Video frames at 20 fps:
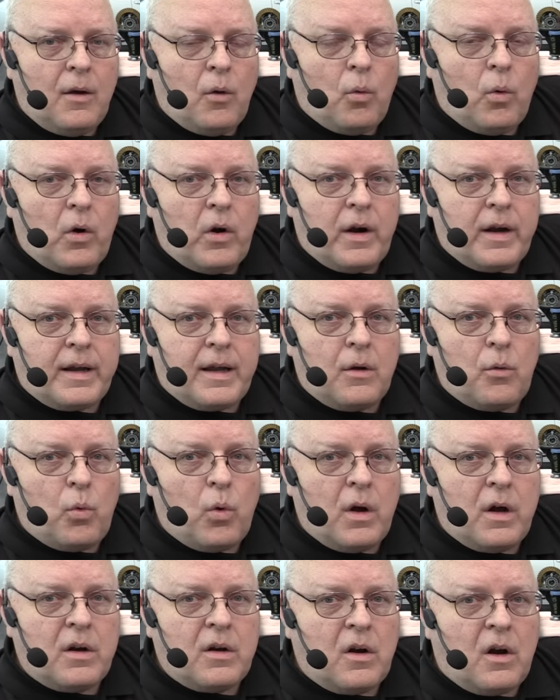where it can
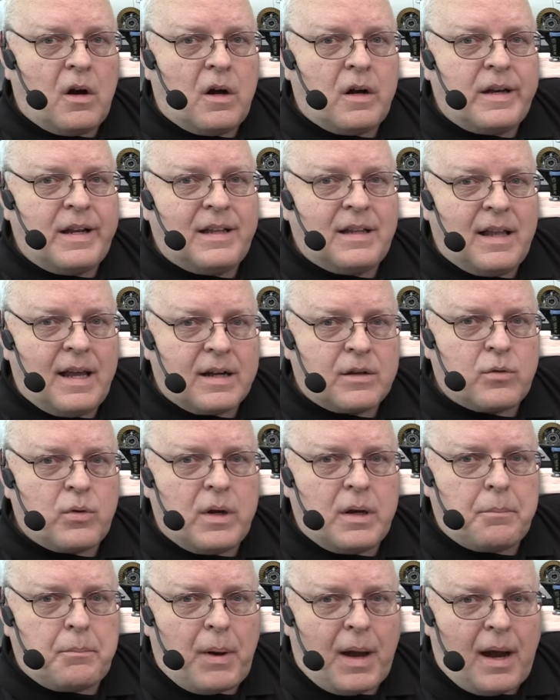run on
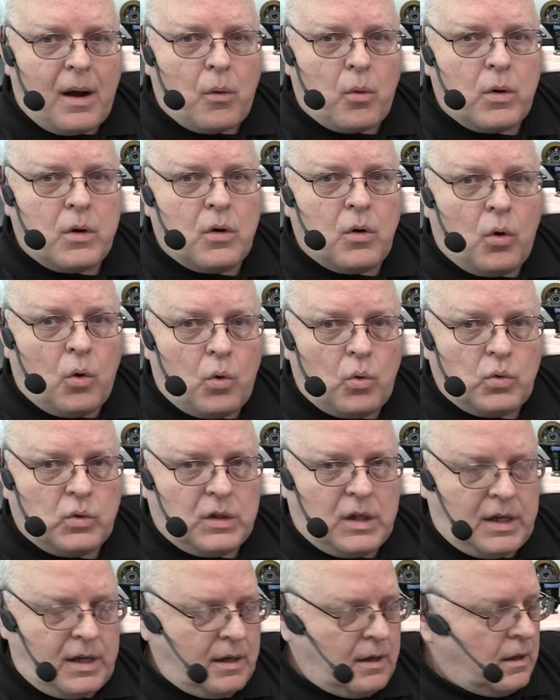electric power
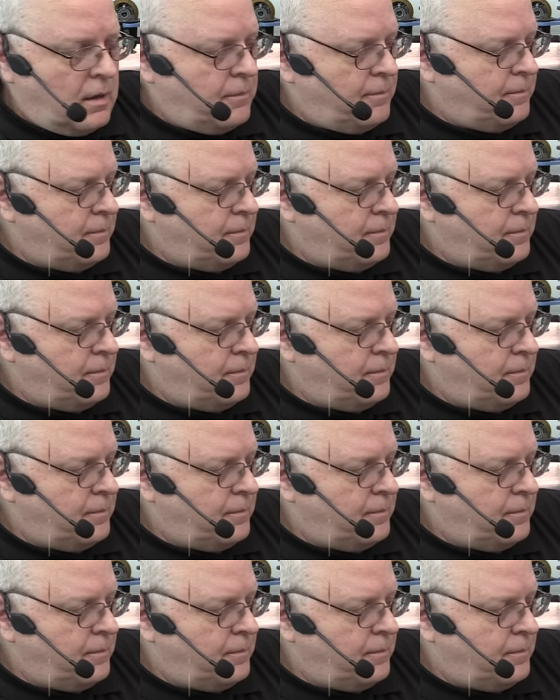only.